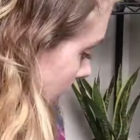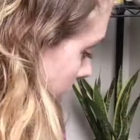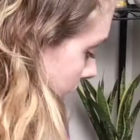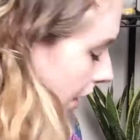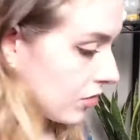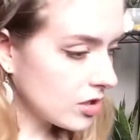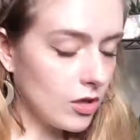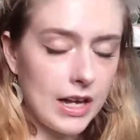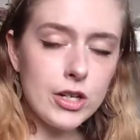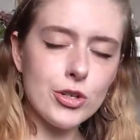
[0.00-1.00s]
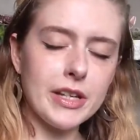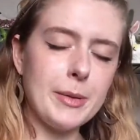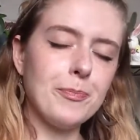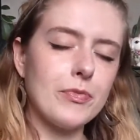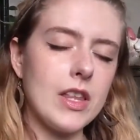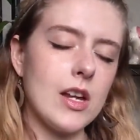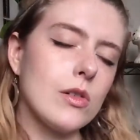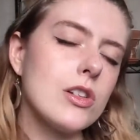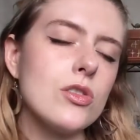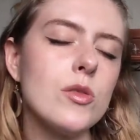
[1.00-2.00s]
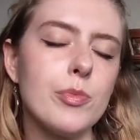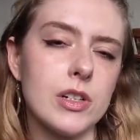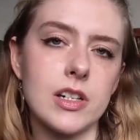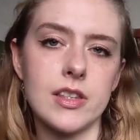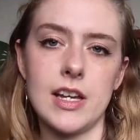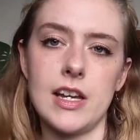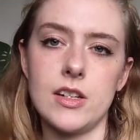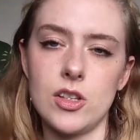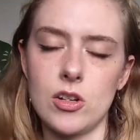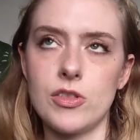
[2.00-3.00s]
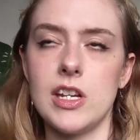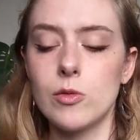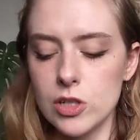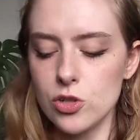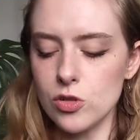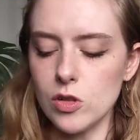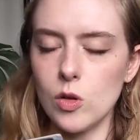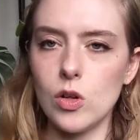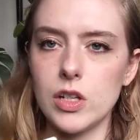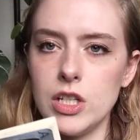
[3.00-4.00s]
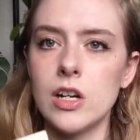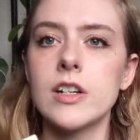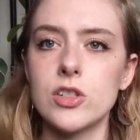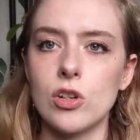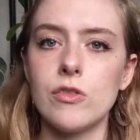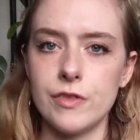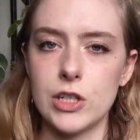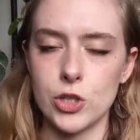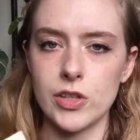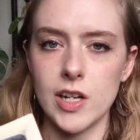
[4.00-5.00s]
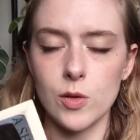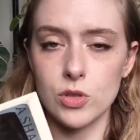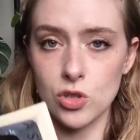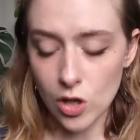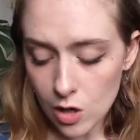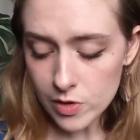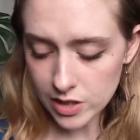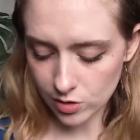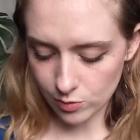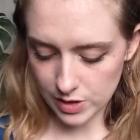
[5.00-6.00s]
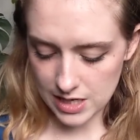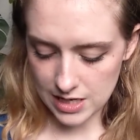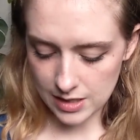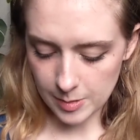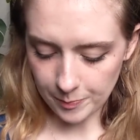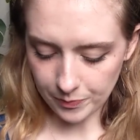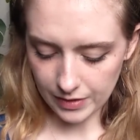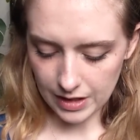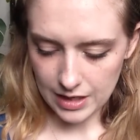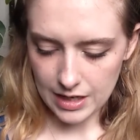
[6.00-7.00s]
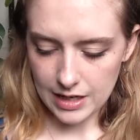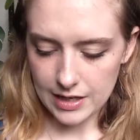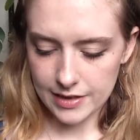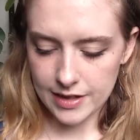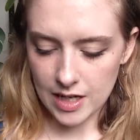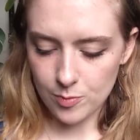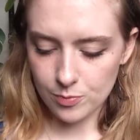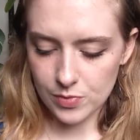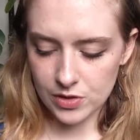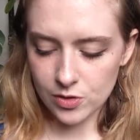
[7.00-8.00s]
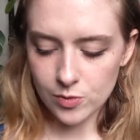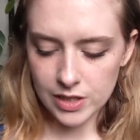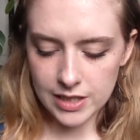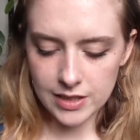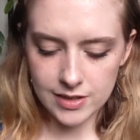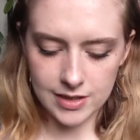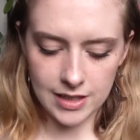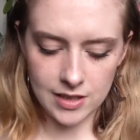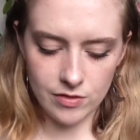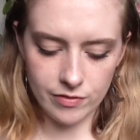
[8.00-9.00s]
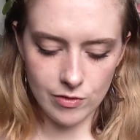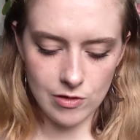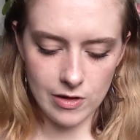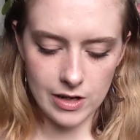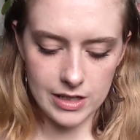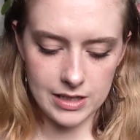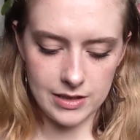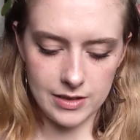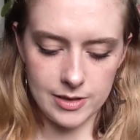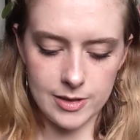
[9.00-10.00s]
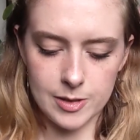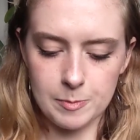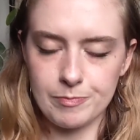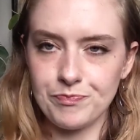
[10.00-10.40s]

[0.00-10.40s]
Yeah, so actually, the original book the original young adult fiction that I was going to read that I'm still really excited for is